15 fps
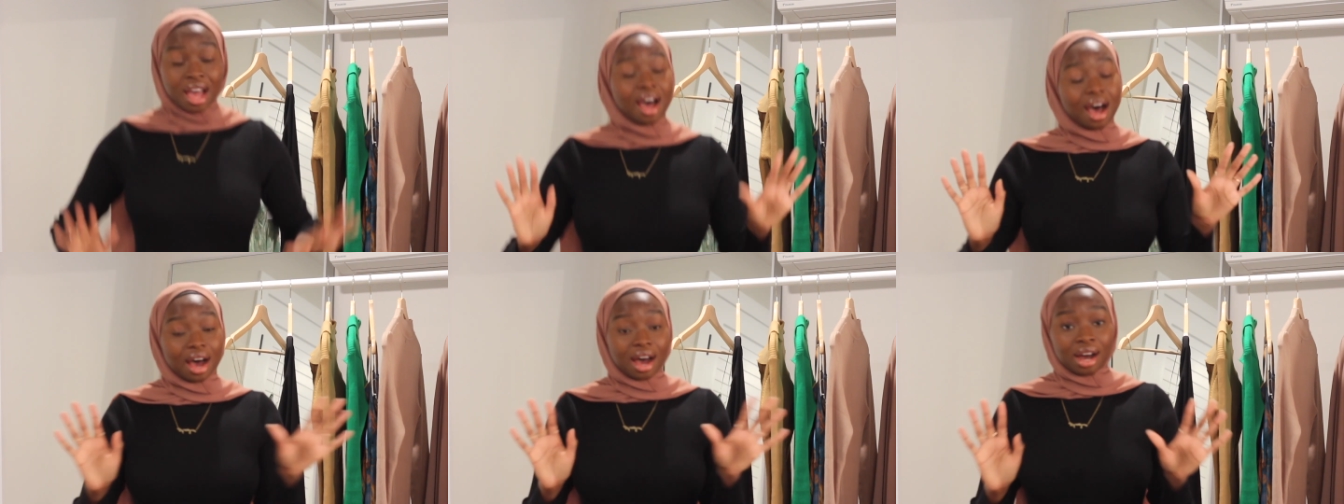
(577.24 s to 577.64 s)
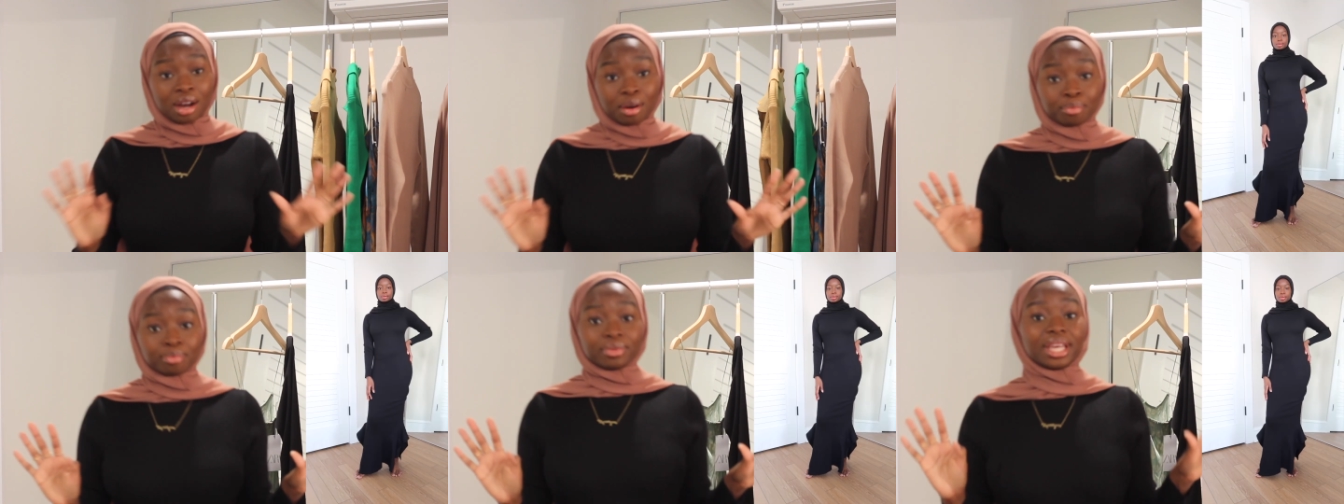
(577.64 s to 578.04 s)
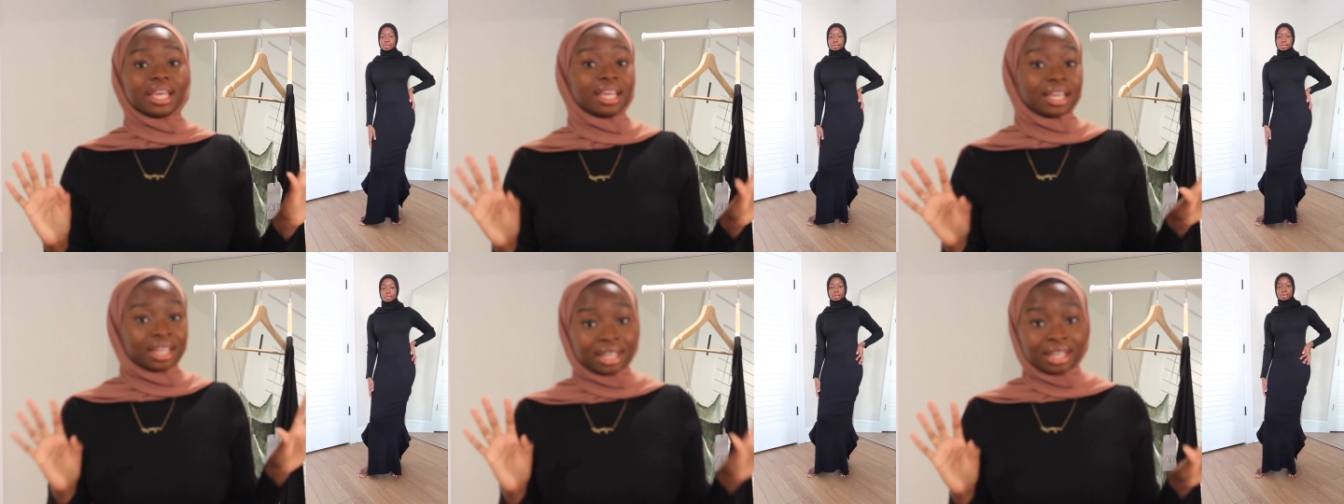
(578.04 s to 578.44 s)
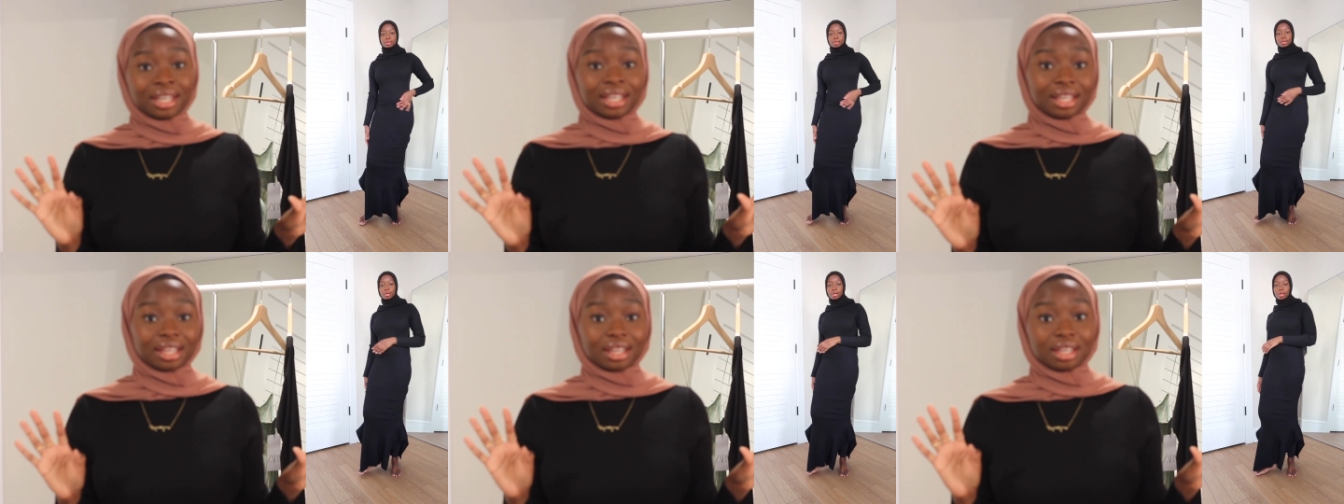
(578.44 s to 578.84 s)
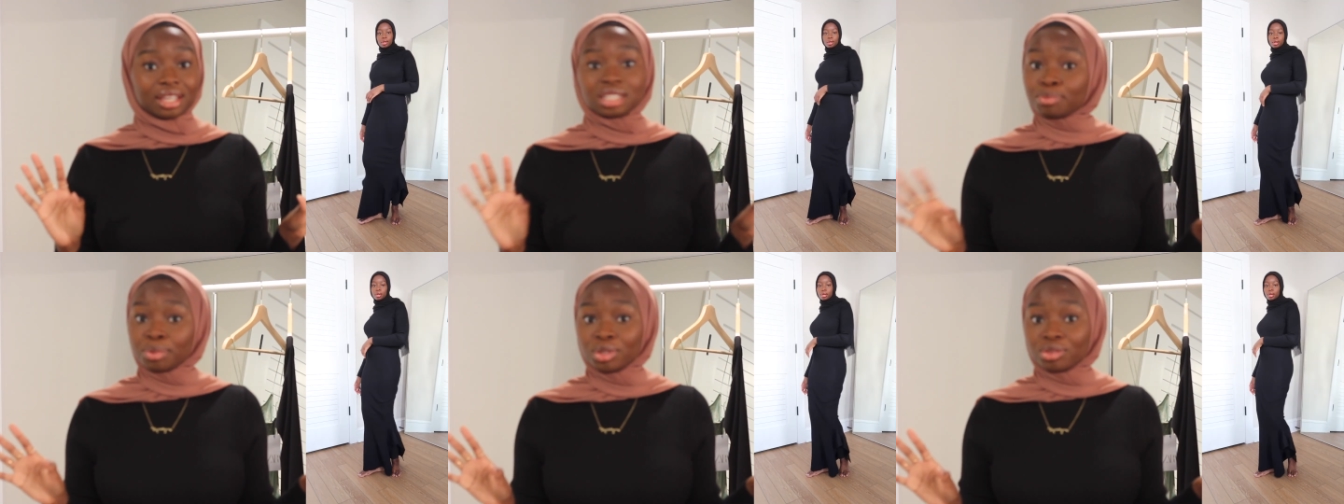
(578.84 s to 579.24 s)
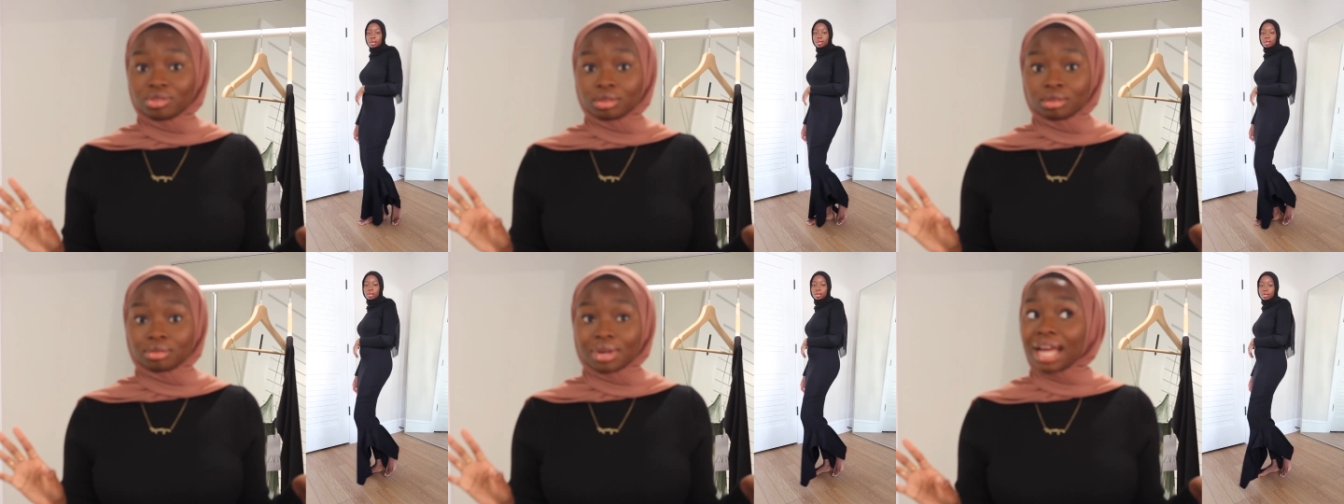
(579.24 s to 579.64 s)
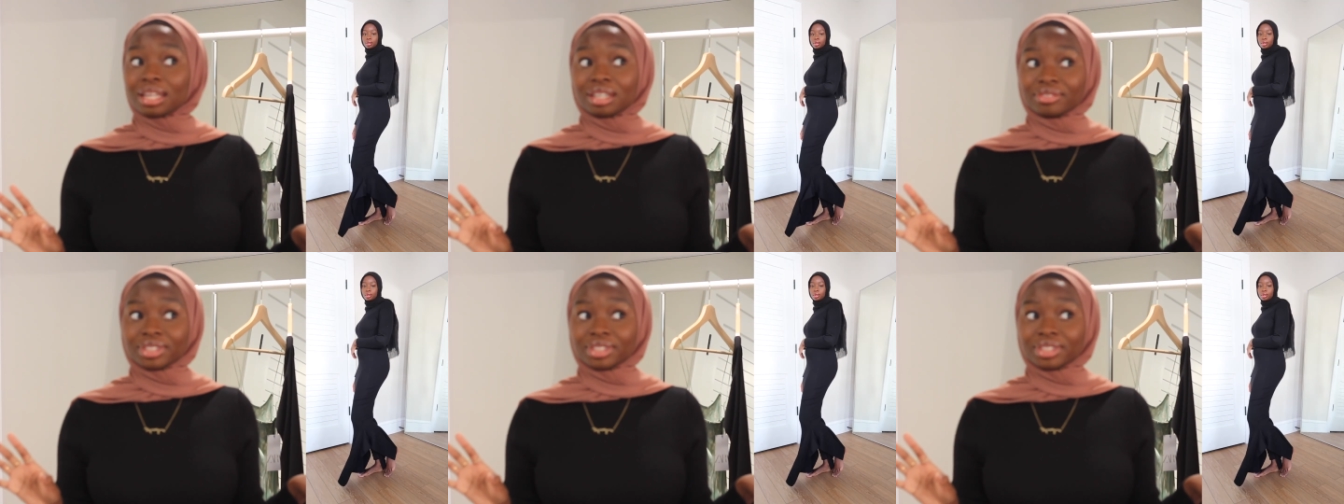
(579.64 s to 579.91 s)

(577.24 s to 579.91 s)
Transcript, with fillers: um, and it's beautiful. I love